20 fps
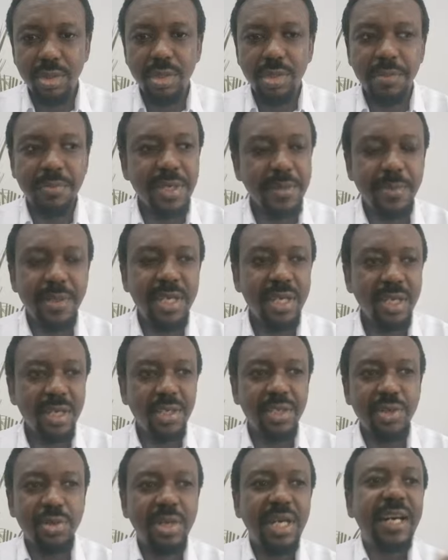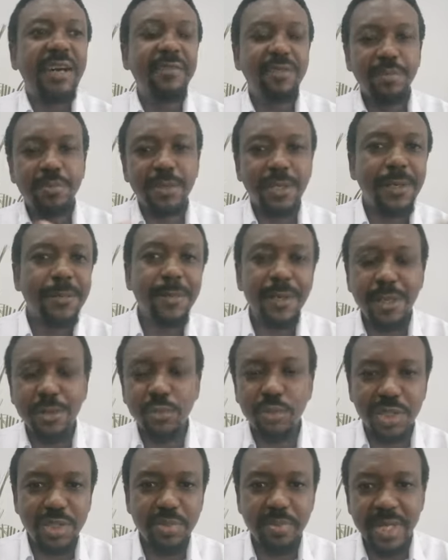or maybe you have a problem
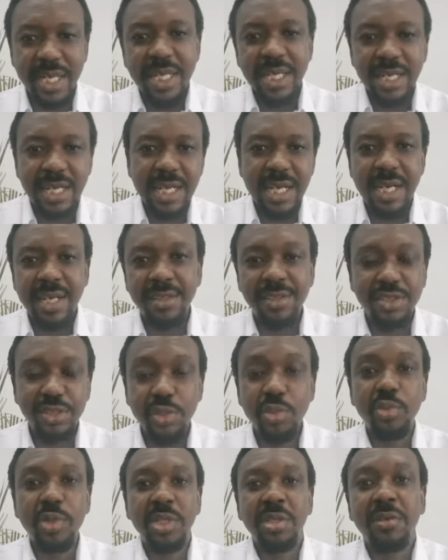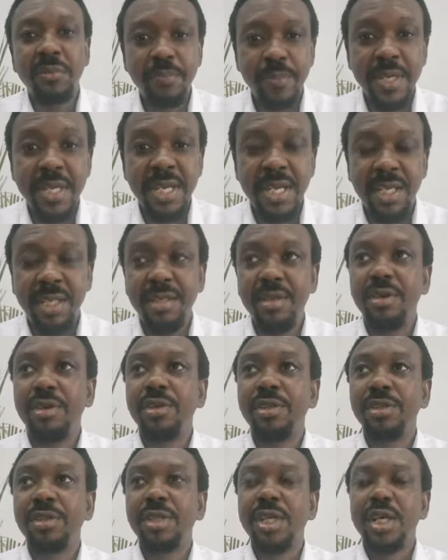with your bank account, you were not paid,
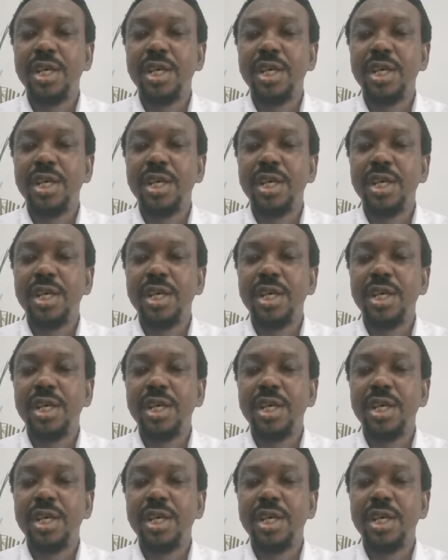or